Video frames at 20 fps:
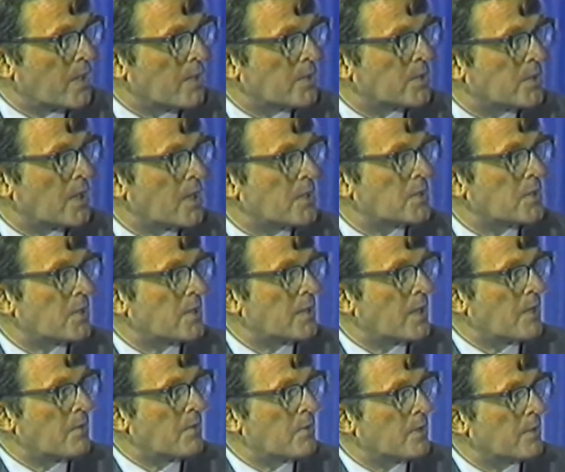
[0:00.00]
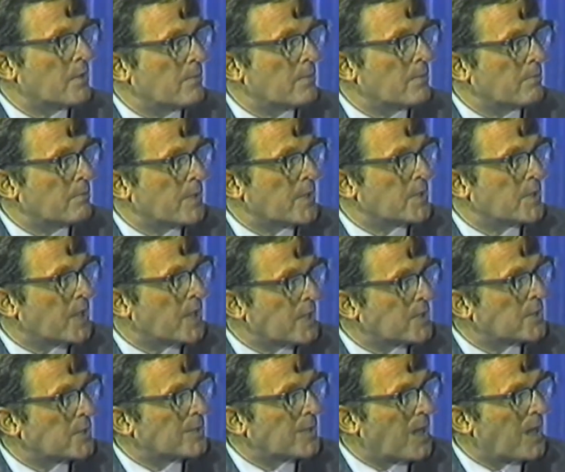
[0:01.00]
in the sense that they would be
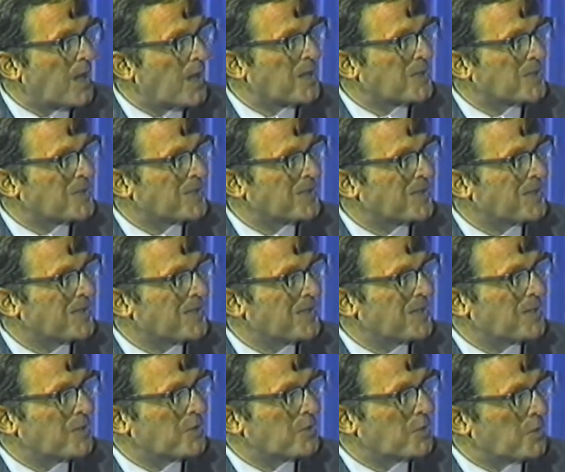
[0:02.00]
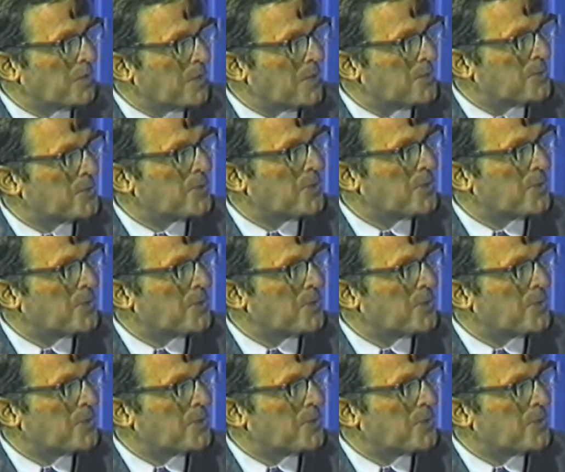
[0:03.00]
sensitized to each